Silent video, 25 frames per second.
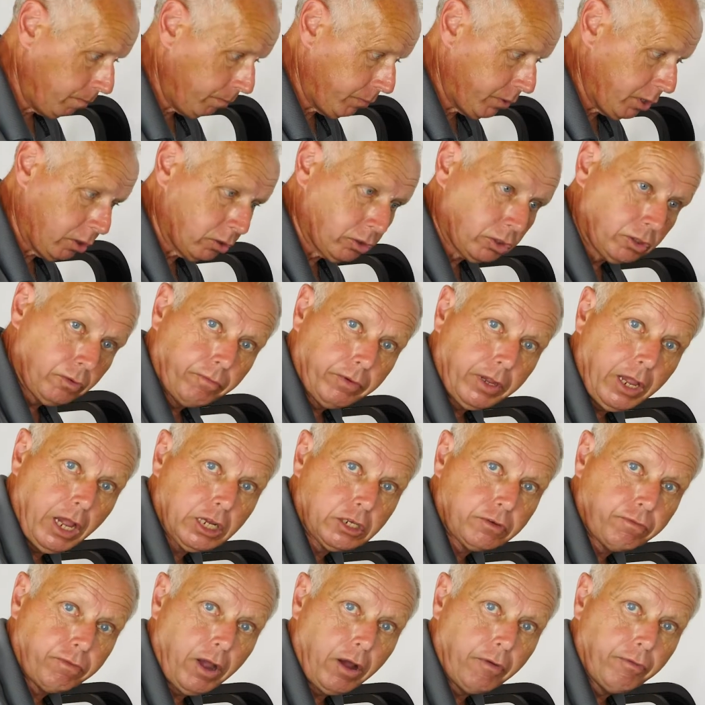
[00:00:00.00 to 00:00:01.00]
tells the
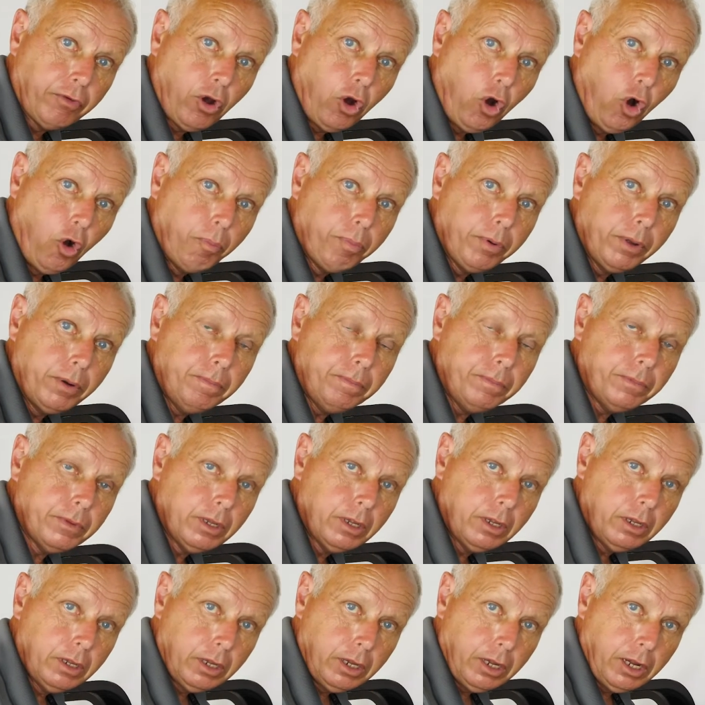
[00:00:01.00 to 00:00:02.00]
gas valve to open.
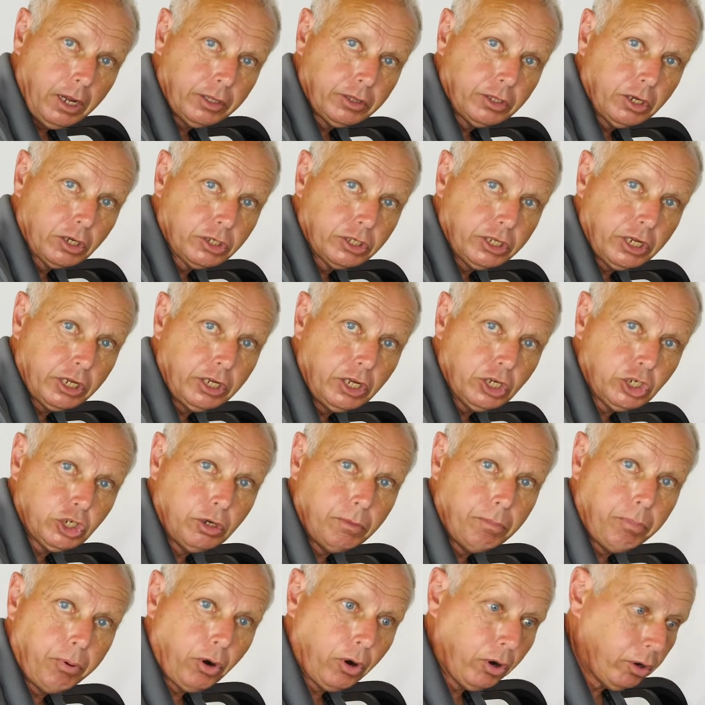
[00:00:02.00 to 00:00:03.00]
It does the
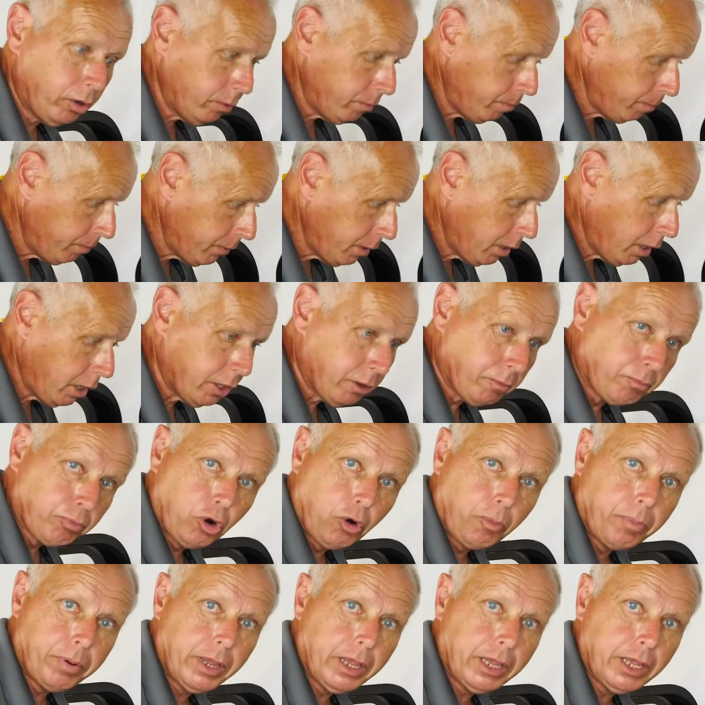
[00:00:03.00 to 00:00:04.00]
ignition part and the
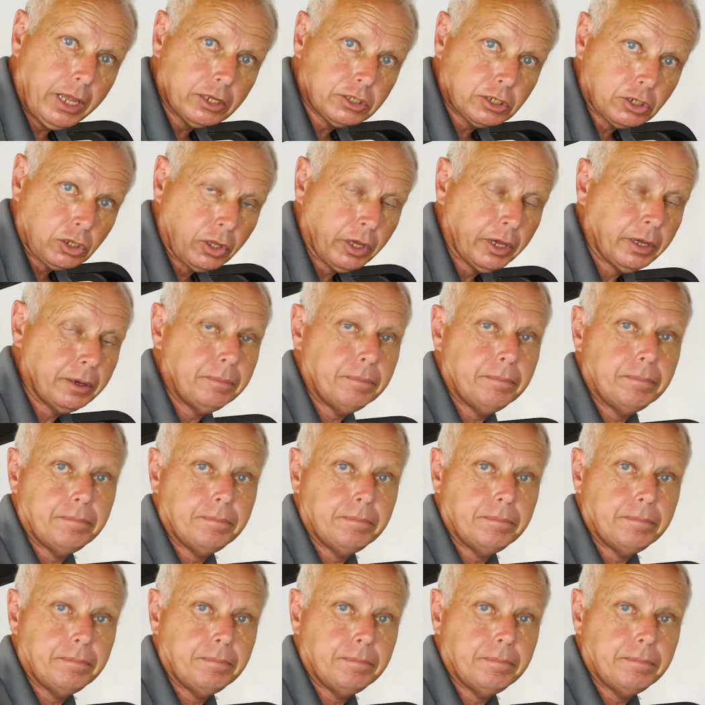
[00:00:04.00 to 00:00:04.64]
propane gets lit.